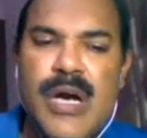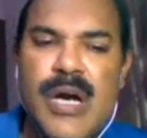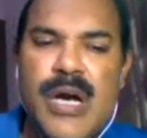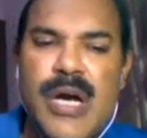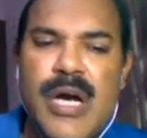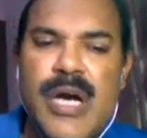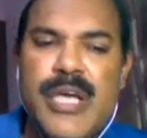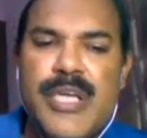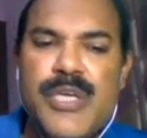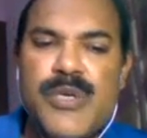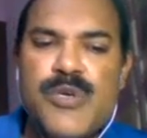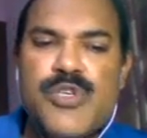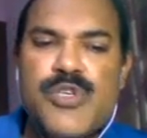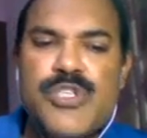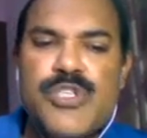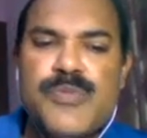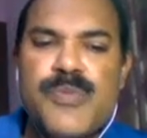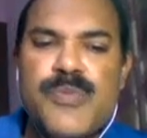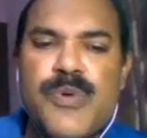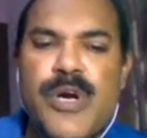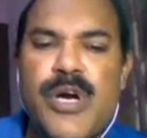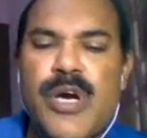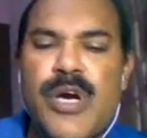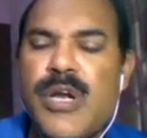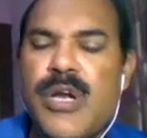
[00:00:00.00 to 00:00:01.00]
uh,
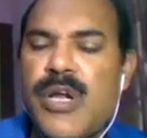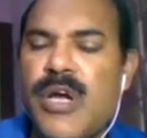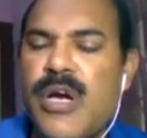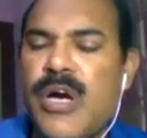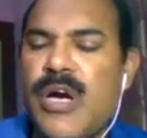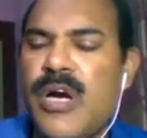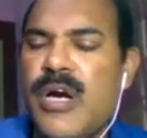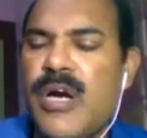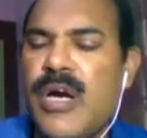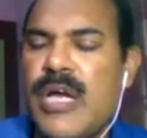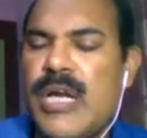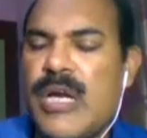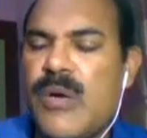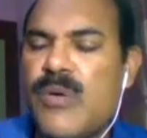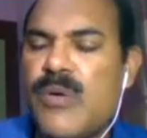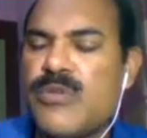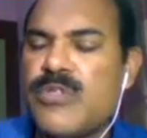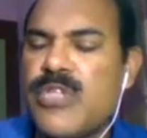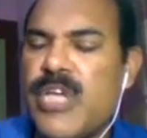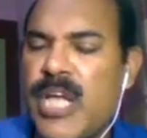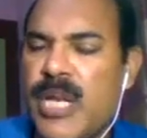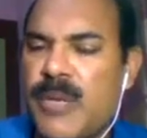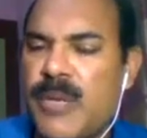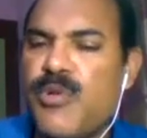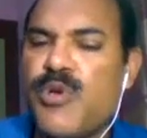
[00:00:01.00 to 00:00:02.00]
used for uh,
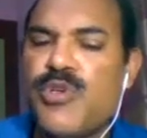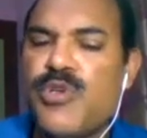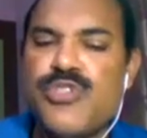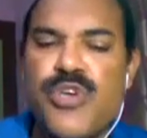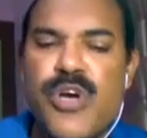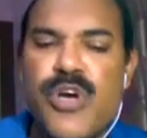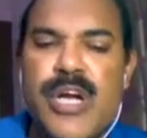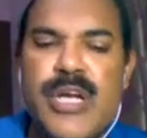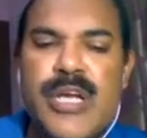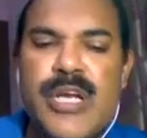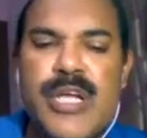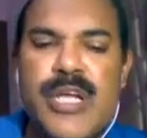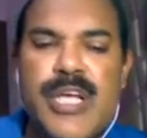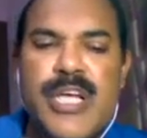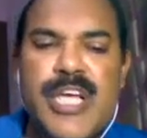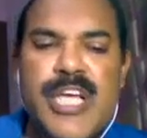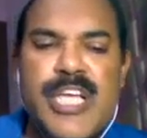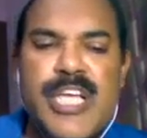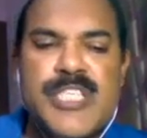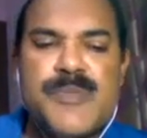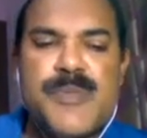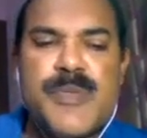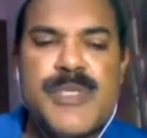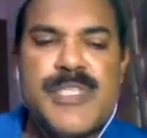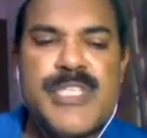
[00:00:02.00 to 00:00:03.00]
around the elbow joint,
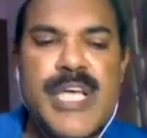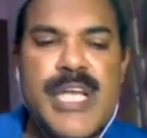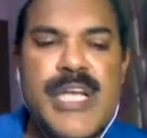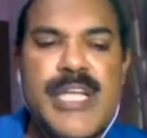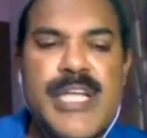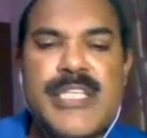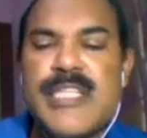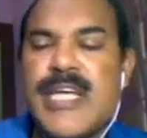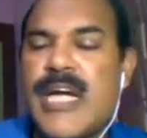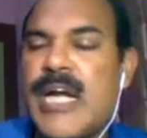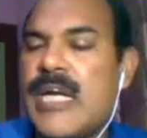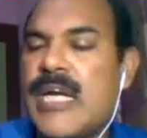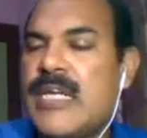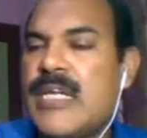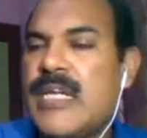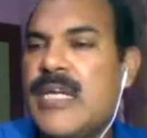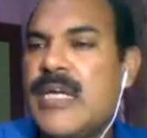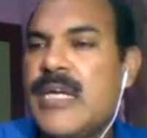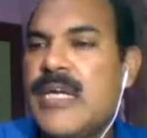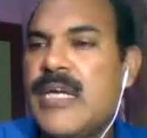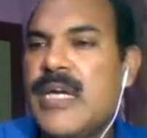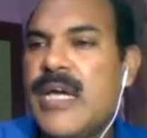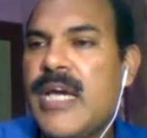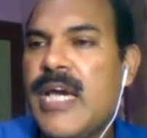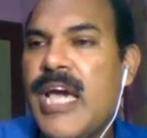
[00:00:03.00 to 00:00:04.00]
especially that
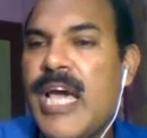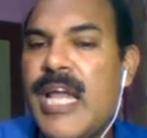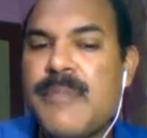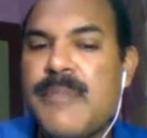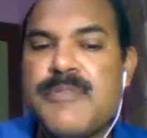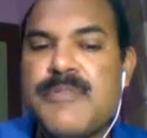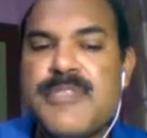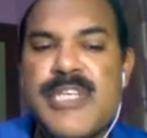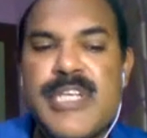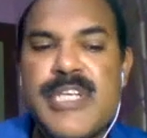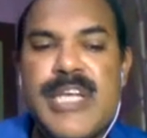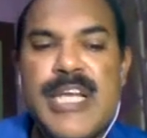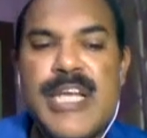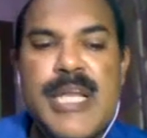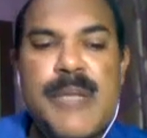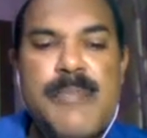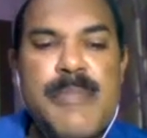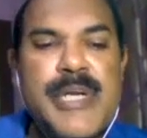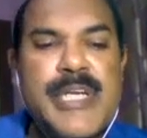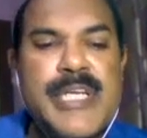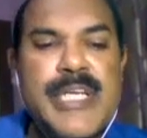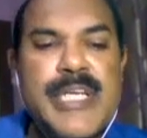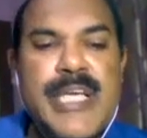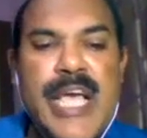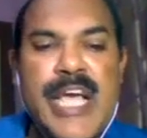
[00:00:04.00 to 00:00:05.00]
helps in
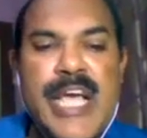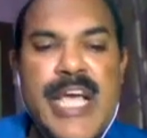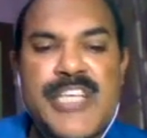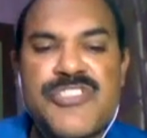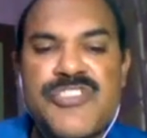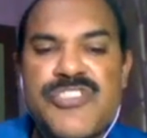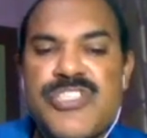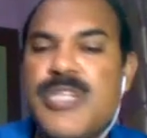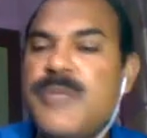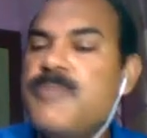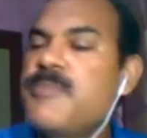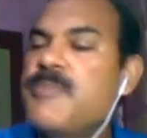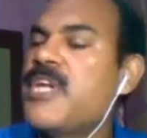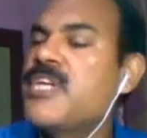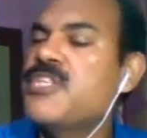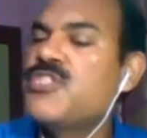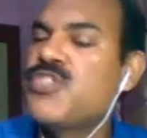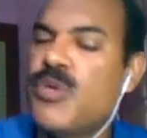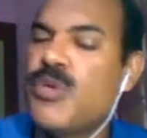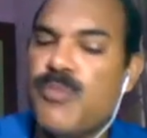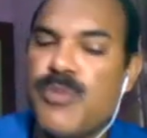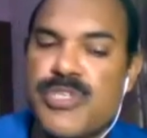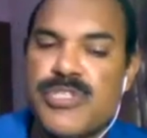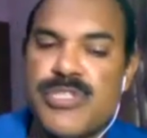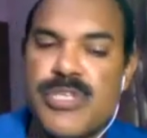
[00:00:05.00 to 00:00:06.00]
limiting extreme
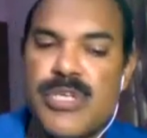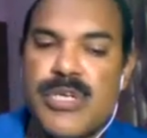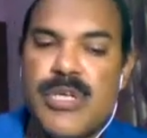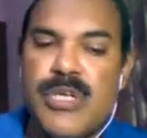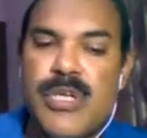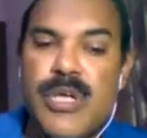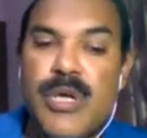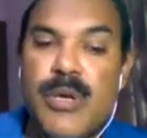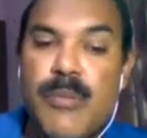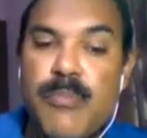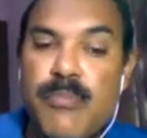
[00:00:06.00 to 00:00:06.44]
range of motion,